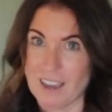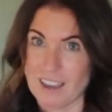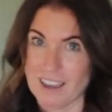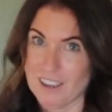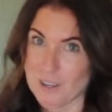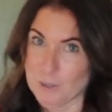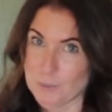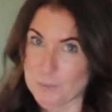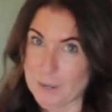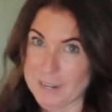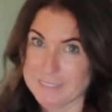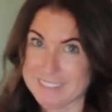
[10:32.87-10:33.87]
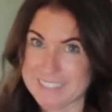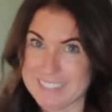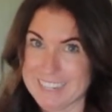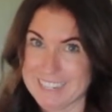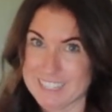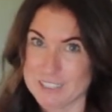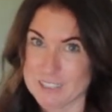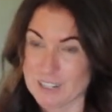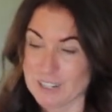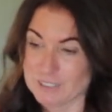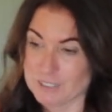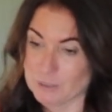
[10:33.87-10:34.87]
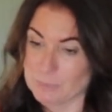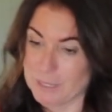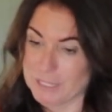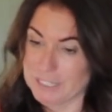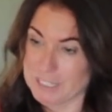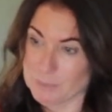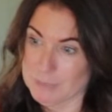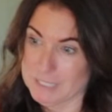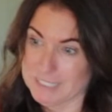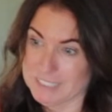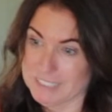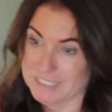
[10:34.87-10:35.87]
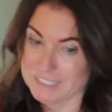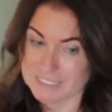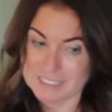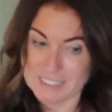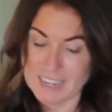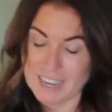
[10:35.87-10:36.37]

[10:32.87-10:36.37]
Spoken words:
Uh-oh, I think I hear our little buddy coming in here.